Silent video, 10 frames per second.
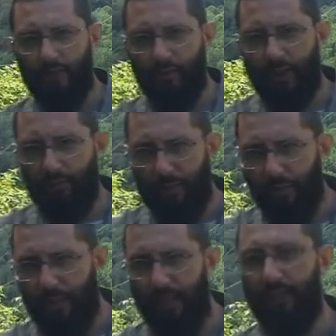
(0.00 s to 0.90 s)
Go away.
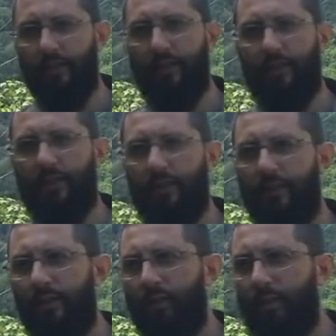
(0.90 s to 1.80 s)
Bye-bye.
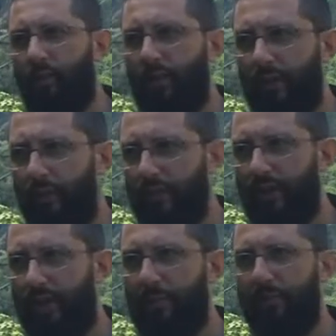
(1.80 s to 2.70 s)
Well, then
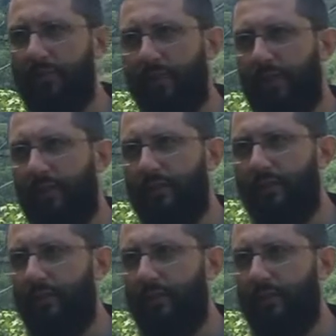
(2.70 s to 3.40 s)
what's the opposite of that?